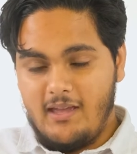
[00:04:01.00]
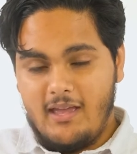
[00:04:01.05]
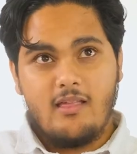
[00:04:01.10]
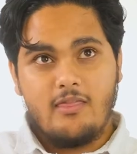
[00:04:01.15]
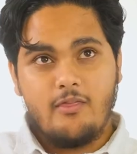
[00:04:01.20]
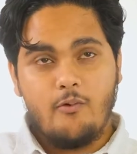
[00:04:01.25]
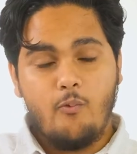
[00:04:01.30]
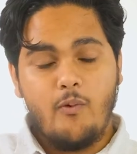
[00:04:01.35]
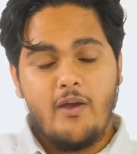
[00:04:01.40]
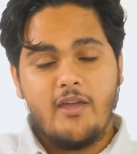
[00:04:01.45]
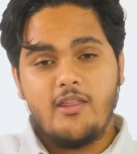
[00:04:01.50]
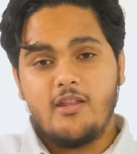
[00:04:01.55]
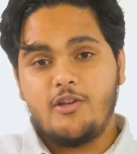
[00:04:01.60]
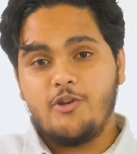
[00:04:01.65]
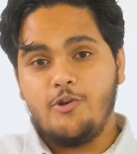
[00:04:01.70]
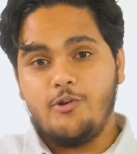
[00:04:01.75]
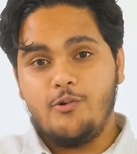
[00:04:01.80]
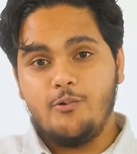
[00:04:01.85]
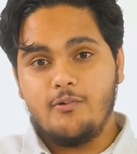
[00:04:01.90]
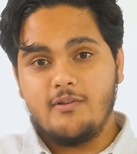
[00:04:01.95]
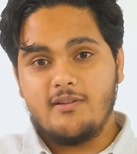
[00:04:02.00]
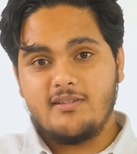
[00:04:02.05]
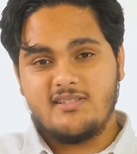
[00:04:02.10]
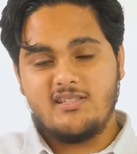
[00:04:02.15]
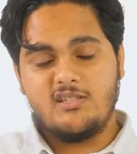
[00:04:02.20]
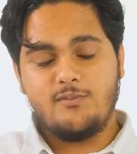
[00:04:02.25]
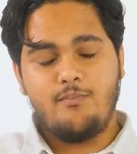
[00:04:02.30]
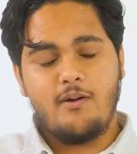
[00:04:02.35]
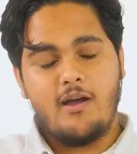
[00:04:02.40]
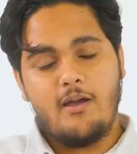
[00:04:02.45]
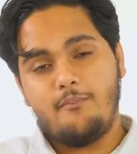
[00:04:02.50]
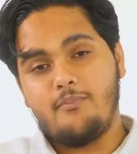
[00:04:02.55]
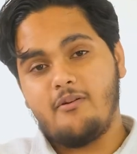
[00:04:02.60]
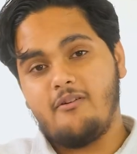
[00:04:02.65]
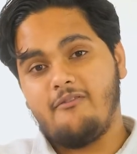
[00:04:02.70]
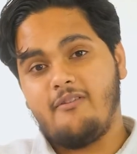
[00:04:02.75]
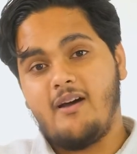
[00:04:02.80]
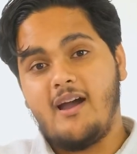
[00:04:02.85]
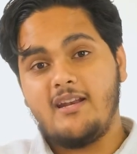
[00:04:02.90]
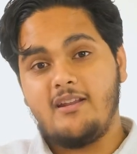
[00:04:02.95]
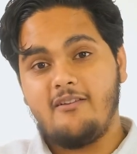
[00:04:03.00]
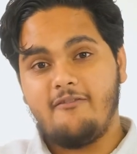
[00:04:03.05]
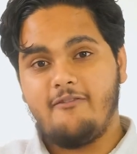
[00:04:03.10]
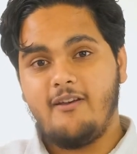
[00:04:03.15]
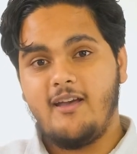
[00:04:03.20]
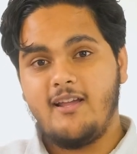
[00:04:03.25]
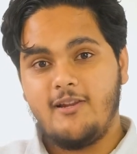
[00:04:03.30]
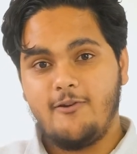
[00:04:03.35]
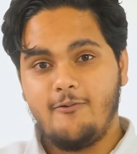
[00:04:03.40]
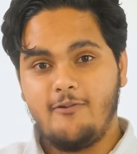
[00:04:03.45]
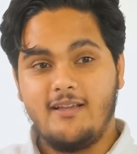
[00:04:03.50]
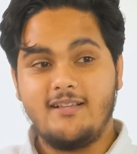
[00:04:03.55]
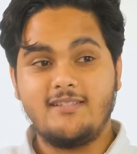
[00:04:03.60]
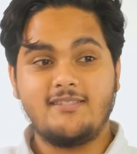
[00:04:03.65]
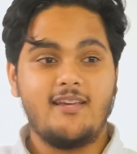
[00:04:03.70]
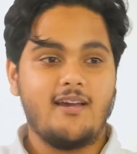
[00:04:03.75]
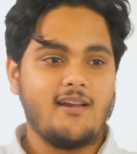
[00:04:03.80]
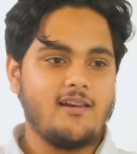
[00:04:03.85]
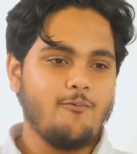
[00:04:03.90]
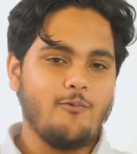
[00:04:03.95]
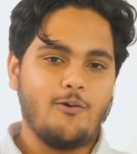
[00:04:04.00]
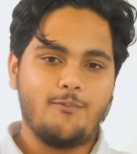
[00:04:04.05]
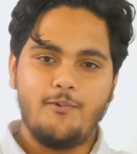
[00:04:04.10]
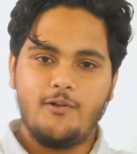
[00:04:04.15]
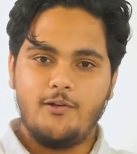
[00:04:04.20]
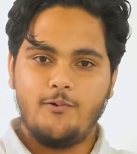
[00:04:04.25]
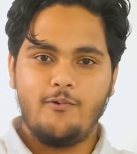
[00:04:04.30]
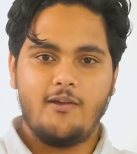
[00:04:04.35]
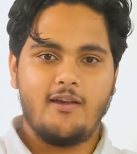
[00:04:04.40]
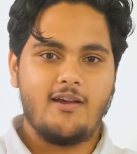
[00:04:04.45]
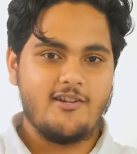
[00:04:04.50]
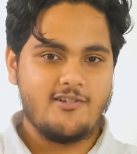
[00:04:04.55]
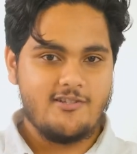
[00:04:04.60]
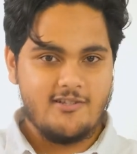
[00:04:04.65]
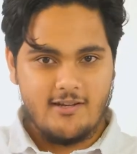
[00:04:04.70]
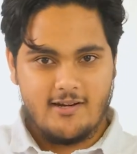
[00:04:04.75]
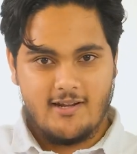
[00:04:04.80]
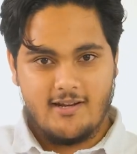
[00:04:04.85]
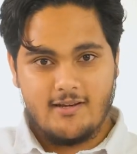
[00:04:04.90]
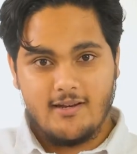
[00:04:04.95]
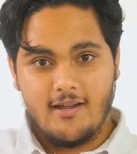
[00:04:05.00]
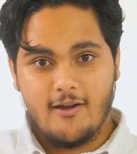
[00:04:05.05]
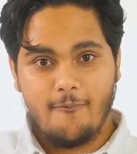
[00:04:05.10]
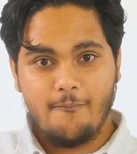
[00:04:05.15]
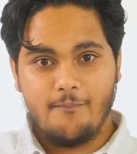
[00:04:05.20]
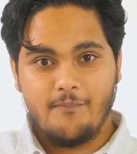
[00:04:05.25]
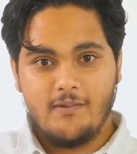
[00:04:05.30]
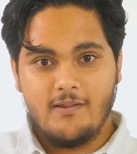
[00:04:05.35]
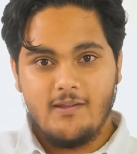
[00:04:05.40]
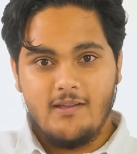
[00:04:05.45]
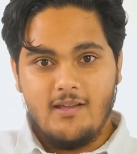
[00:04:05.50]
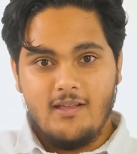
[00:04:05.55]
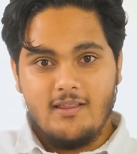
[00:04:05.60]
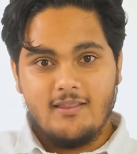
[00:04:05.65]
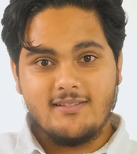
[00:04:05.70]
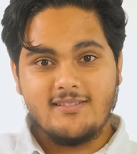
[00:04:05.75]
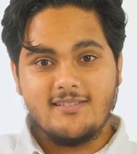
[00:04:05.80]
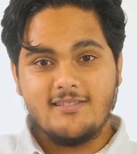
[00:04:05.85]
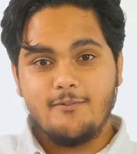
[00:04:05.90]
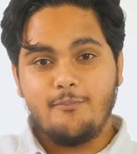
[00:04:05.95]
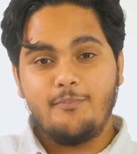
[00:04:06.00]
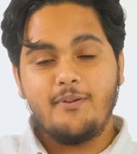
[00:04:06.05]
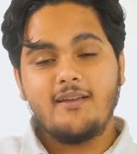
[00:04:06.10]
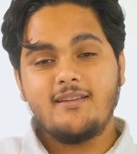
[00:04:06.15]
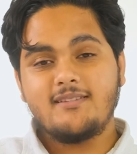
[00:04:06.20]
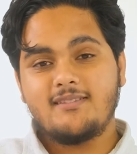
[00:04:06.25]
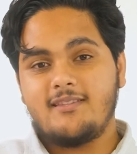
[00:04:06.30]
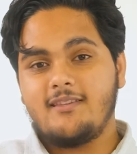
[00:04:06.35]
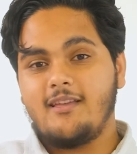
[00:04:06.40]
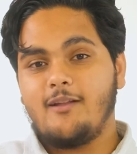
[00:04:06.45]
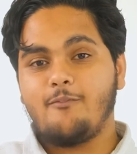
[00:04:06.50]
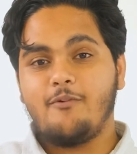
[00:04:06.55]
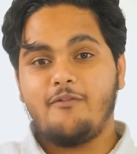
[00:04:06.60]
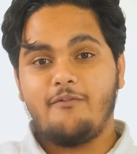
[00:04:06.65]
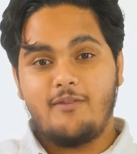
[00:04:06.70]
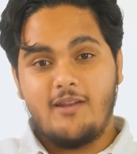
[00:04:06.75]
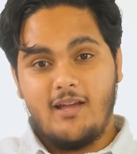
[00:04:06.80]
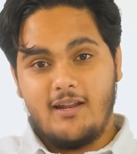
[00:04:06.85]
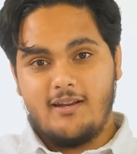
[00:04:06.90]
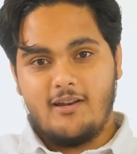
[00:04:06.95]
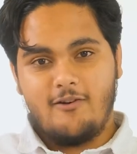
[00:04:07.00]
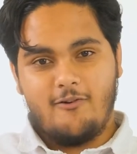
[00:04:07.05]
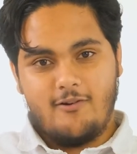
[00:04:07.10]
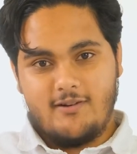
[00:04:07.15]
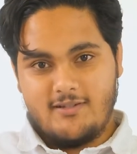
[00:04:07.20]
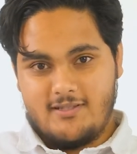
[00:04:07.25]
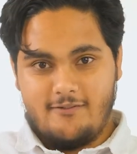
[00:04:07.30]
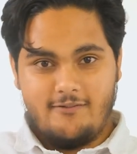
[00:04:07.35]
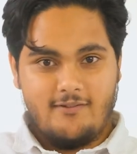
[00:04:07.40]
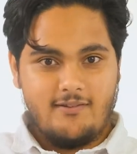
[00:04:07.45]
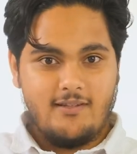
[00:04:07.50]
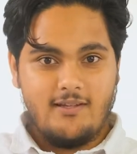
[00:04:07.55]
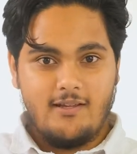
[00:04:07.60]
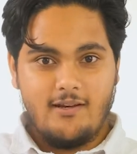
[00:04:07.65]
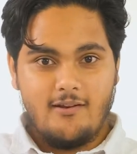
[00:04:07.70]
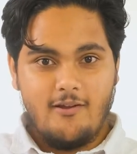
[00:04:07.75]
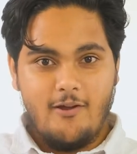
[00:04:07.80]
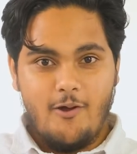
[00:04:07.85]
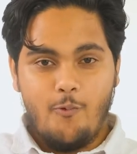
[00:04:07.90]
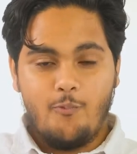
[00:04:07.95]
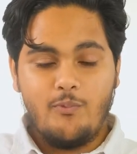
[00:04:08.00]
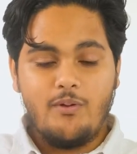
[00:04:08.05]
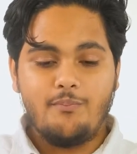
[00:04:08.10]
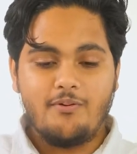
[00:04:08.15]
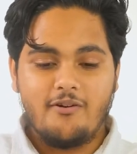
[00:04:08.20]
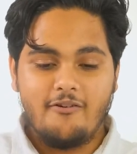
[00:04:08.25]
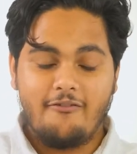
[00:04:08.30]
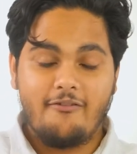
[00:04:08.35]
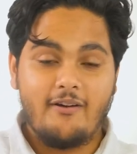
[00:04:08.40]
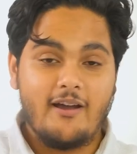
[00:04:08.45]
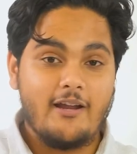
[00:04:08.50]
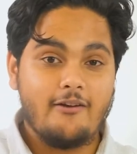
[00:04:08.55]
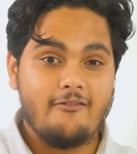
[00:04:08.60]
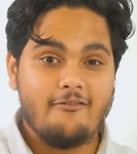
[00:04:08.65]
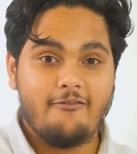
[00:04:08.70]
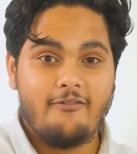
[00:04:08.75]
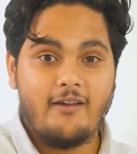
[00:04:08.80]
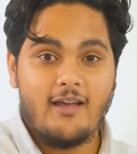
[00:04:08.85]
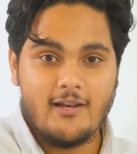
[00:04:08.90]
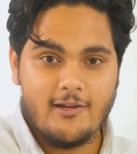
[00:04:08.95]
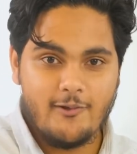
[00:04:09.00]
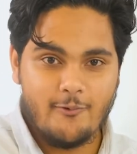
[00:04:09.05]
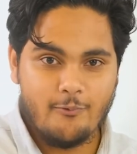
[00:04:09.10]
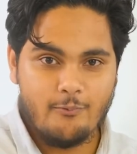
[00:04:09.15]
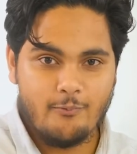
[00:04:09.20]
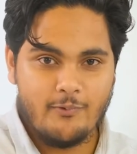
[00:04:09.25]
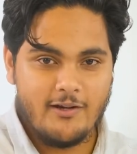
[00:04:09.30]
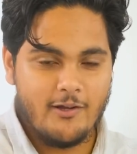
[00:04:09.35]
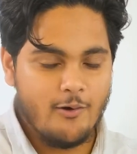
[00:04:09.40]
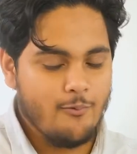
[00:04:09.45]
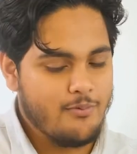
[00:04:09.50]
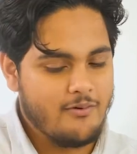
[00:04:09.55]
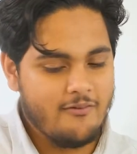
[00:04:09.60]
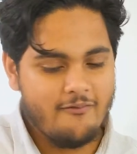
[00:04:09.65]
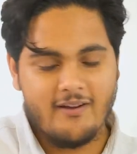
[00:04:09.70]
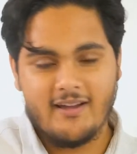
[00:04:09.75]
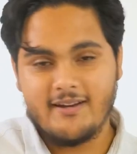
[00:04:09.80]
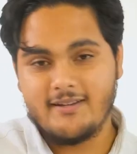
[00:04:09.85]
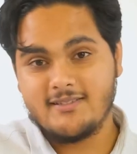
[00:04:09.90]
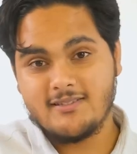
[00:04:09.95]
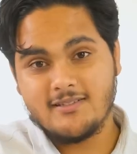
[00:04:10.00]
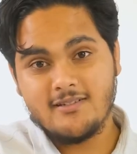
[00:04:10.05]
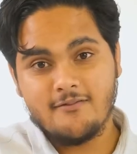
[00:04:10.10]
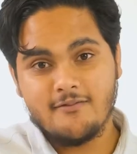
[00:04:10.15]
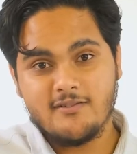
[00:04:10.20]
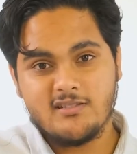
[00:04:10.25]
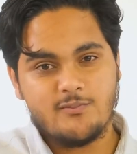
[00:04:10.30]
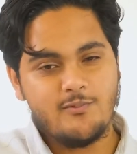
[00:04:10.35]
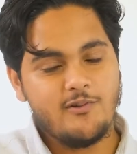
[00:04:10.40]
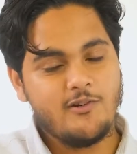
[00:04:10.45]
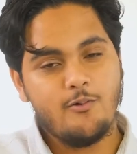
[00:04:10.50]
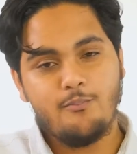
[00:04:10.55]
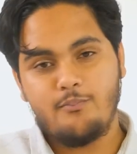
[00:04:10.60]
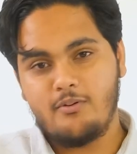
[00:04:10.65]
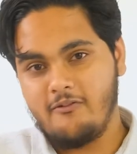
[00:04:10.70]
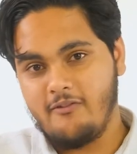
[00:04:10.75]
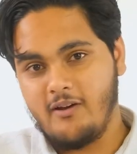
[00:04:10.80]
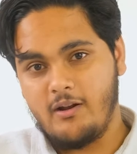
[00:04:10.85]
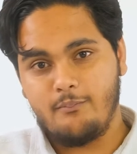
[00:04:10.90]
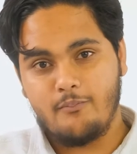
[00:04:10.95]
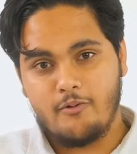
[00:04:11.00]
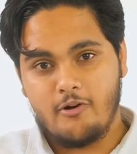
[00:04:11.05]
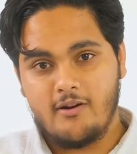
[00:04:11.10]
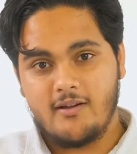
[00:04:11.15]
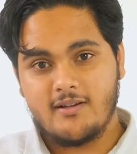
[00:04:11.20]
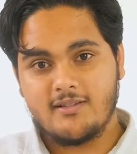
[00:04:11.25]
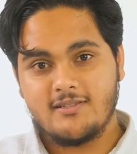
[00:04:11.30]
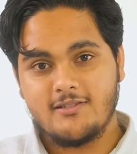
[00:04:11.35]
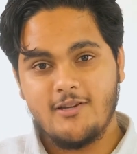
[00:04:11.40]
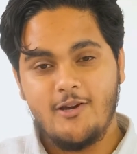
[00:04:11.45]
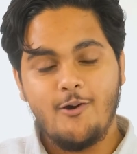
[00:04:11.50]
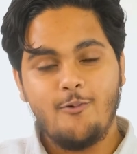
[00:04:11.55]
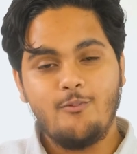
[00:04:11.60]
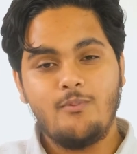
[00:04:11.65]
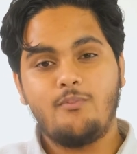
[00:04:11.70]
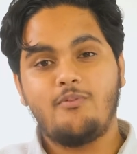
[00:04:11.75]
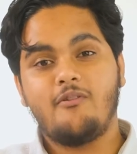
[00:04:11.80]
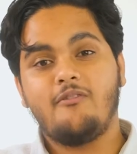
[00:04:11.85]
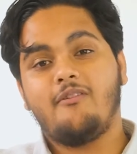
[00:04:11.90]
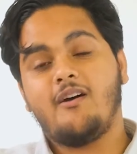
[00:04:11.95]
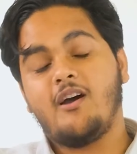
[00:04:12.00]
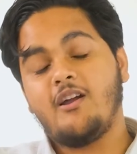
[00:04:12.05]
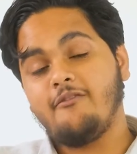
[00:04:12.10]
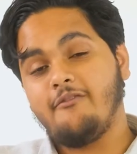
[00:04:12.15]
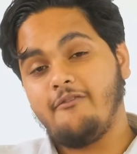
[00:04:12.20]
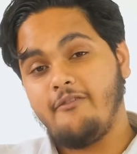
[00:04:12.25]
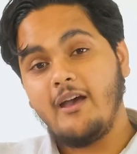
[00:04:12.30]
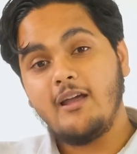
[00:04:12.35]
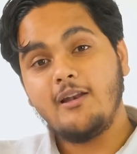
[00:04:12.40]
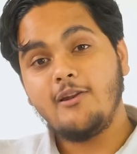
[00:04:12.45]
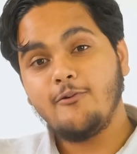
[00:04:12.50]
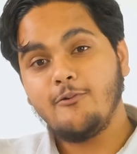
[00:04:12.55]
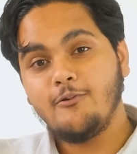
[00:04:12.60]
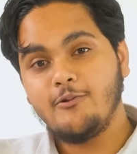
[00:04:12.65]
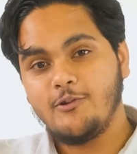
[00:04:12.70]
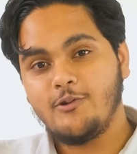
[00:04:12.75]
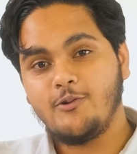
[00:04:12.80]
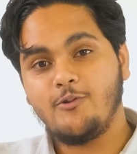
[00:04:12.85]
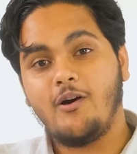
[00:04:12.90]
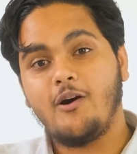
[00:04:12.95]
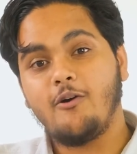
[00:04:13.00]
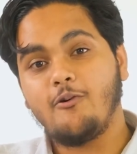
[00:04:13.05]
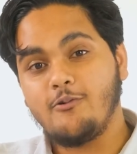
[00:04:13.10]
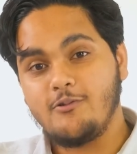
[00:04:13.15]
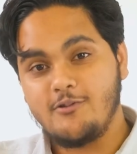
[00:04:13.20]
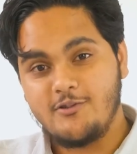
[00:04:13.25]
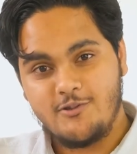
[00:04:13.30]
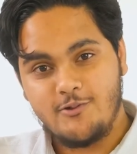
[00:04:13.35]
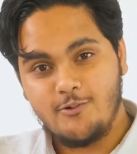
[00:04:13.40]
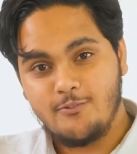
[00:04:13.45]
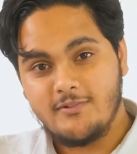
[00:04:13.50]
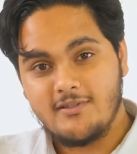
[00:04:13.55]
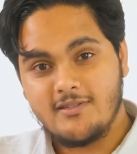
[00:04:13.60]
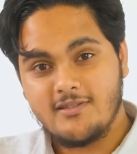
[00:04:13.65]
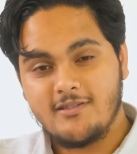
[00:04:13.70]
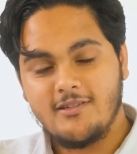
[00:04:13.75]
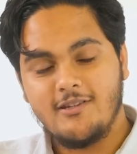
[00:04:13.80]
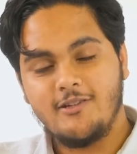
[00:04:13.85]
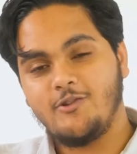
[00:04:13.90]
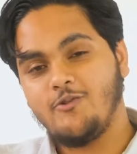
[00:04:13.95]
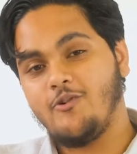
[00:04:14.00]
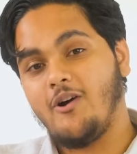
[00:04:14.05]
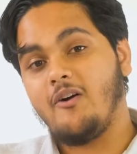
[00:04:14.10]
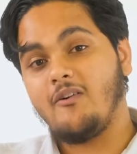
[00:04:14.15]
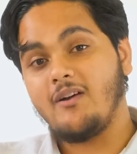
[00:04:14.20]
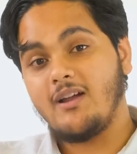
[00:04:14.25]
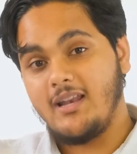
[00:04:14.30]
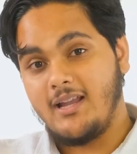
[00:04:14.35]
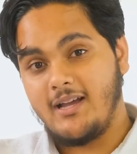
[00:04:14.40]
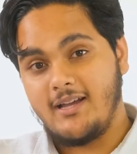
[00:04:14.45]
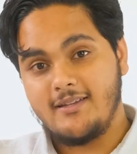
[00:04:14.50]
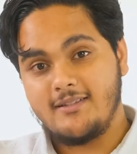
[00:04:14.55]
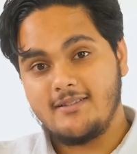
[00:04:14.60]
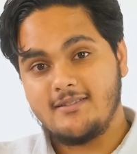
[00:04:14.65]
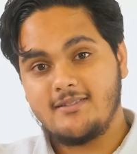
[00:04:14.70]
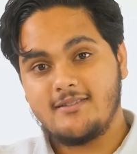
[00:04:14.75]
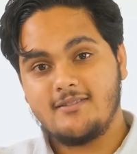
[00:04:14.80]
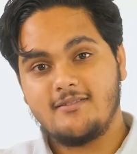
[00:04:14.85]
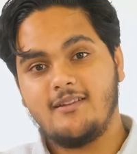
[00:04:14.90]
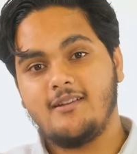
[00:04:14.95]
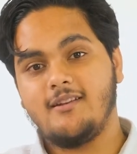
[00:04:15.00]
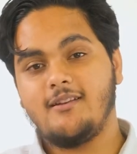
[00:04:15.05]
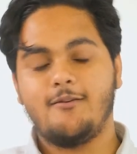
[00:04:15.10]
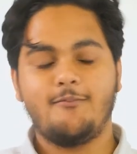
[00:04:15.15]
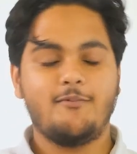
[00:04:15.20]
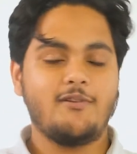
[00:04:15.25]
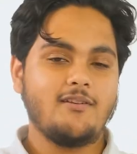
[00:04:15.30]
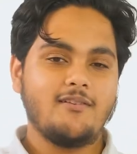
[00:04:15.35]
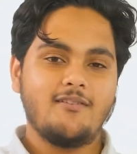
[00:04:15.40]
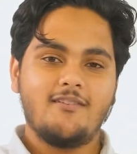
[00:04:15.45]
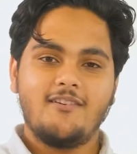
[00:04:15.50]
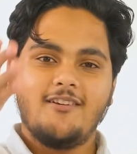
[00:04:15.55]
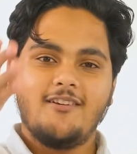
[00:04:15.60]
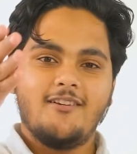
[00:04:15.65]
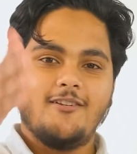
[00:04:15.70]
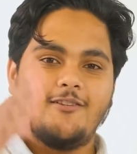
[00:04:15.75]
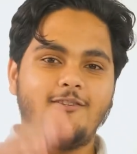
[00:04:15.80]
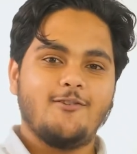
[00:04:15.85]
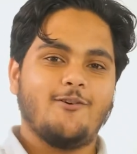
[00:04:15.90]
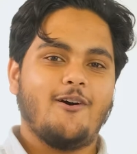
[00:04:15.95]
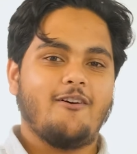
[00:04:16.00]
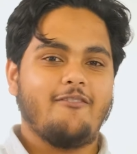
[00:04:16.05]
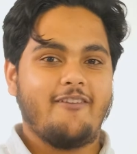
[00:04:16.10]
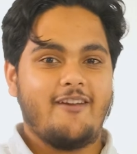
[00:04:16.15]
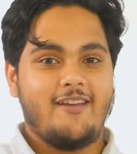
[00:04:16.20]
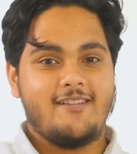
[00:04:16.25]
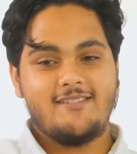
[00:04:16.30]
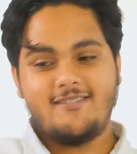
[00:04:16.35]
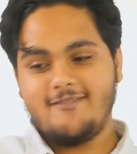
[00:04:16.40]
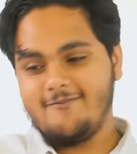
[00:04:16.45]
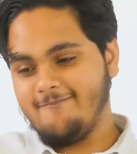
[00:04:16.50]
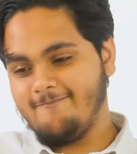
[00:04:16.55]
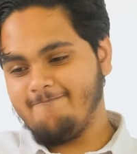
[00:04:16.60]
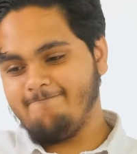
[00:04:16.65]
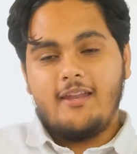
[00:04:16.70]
The way that you do this is by providing value, exactly what we're doing actually right now. This is the biggest thing that we've done at R17. We provide value. We don't provide a service, we don't provide products, we provide value to our consumers, to our clients, and to our fans.